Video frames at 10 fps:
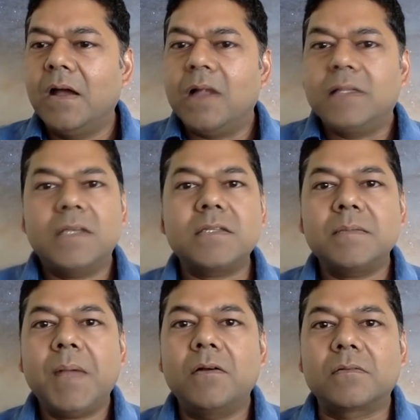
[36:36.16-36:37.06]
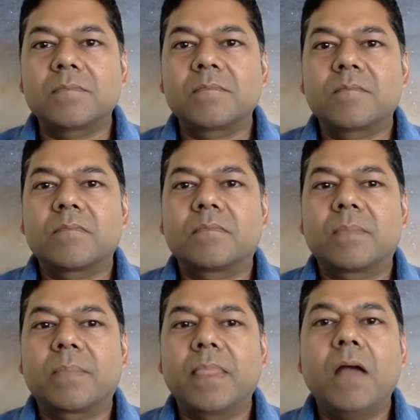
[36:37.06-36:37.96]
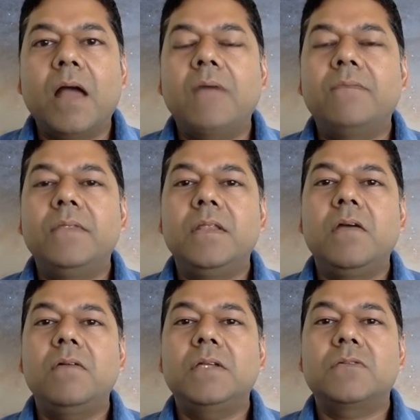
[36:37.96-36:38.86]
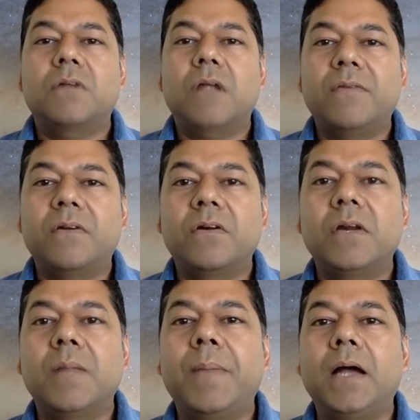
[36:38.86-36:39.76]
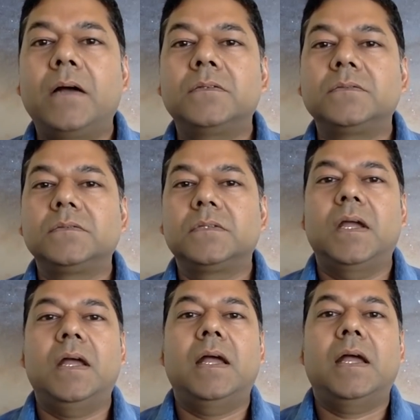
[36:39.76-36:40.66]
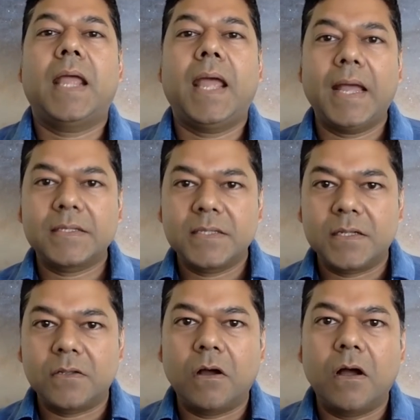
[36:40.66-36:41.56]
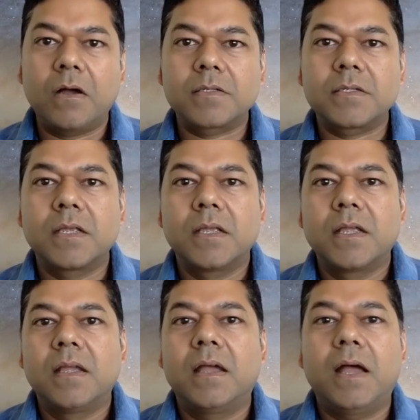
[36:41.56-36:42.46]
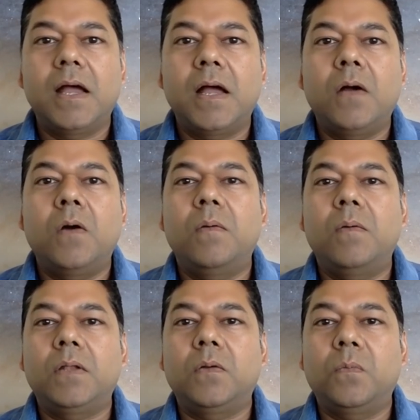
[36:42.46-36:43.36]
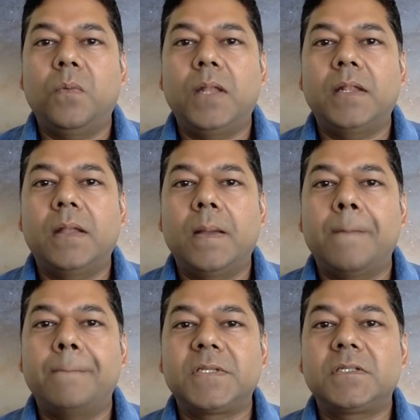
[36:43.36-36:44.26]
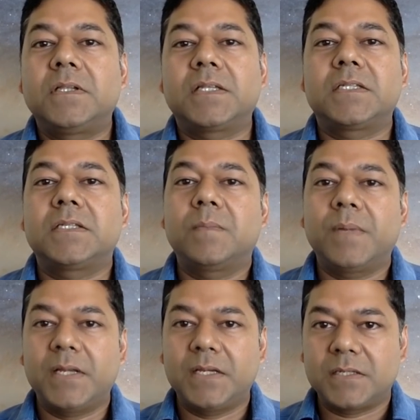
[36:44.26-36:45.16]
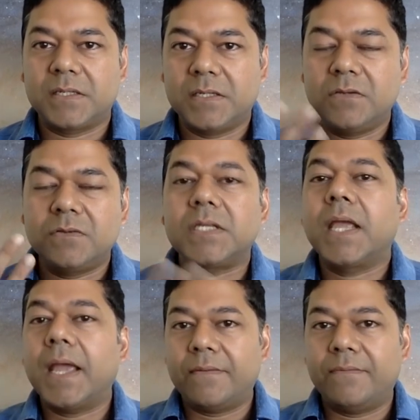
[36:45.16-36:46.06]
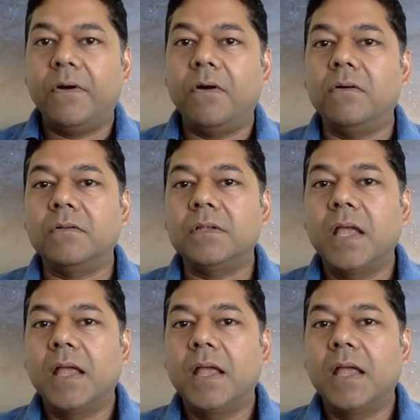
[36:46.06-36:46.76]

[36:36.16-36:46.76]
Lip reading: test them out. Now, I've noticed or I've heard about cats and dogs. When let's say somebody is using headphone,